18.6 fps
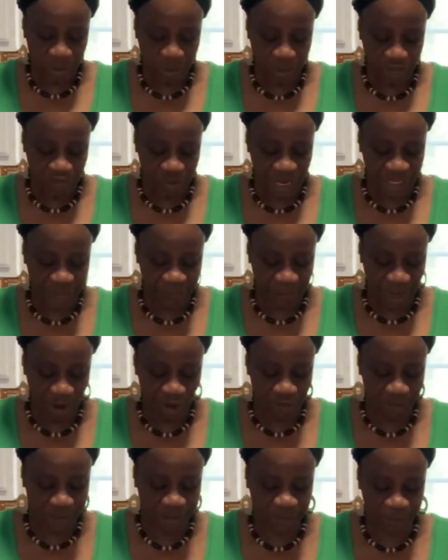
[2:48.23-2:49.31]
trash my
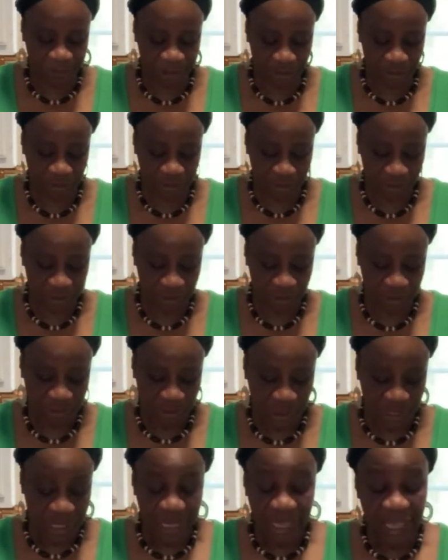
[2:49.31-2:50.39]
orange peel.
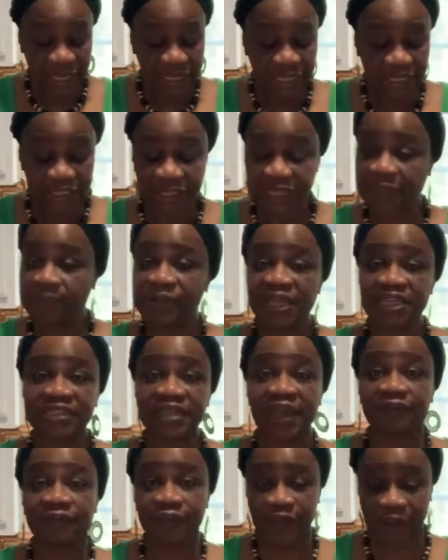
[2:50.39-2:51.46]
And these niblets
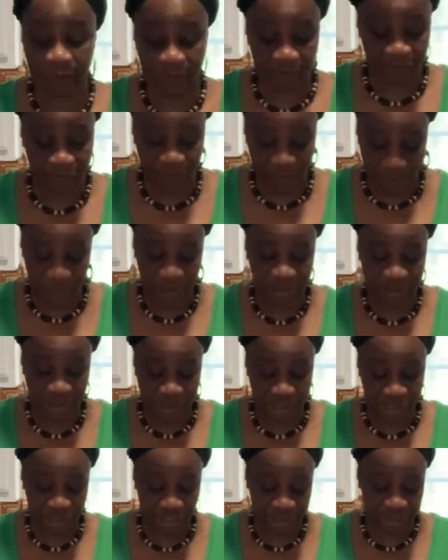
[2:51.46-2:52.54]
are very, very
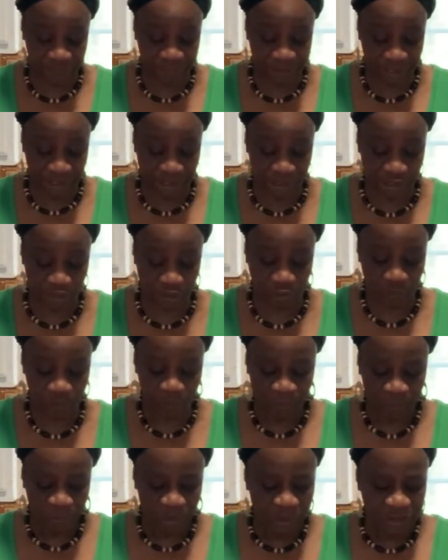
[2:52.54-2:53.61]
delicious, I'm telling you.
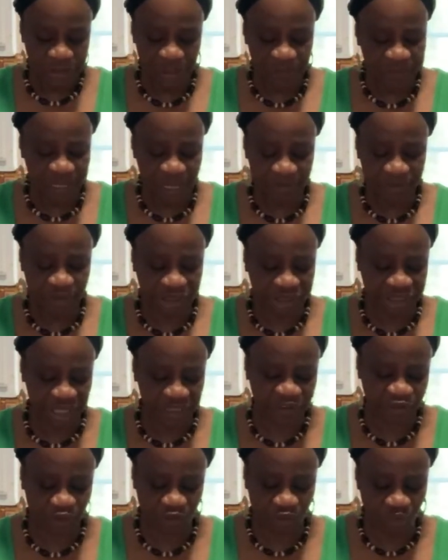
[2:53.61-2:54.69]
Sometimes you
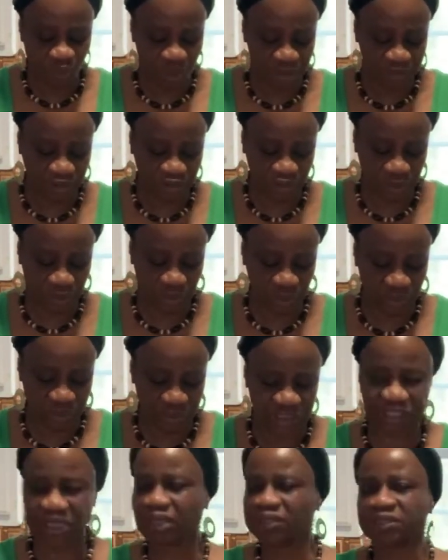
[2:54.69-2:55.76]
just don't want to
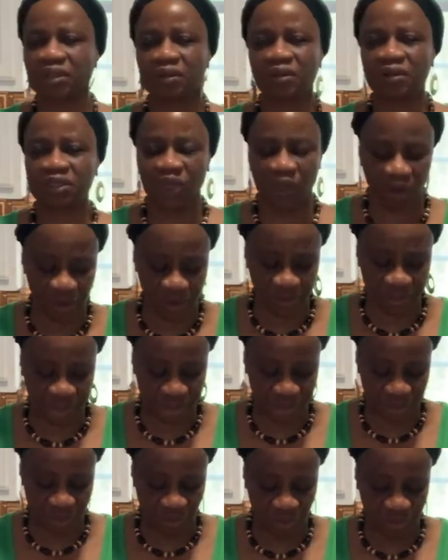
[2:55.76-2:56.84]
suck on the orange,
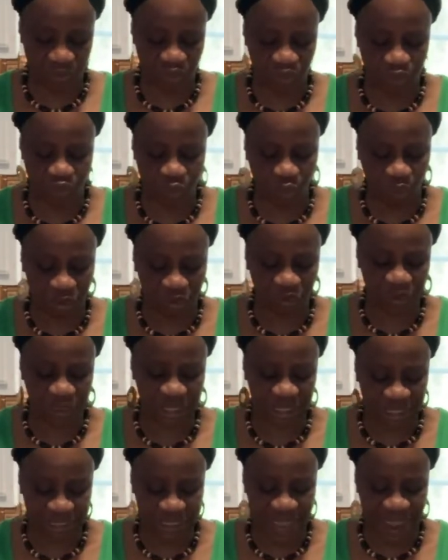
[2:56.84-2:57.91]
you know, you want to
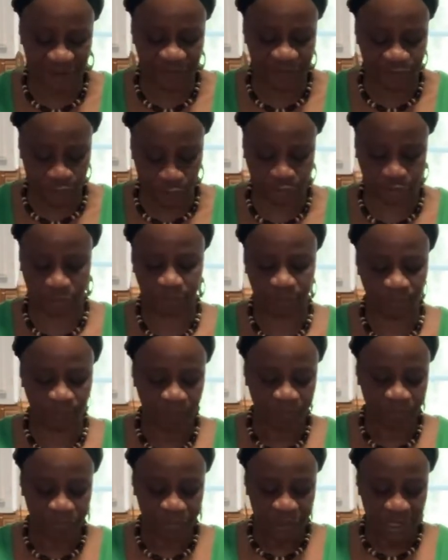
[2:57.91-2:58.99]
eat that fruit.
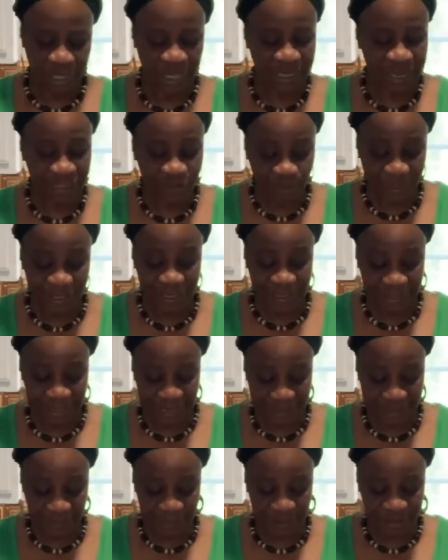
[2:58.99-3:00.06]
And that's what I
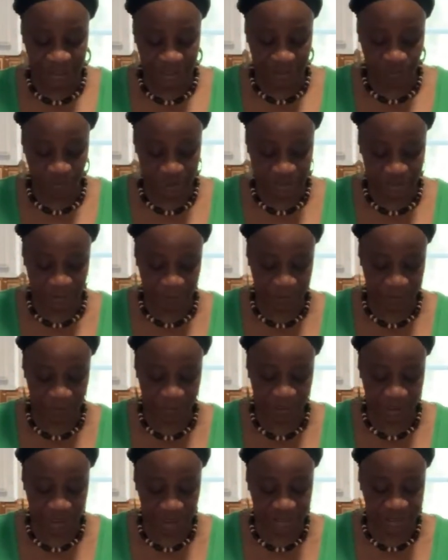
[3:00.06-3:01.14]
like about this recipe
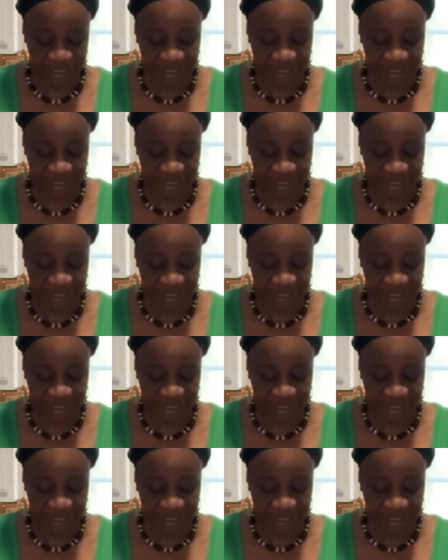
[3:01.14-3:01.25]
because the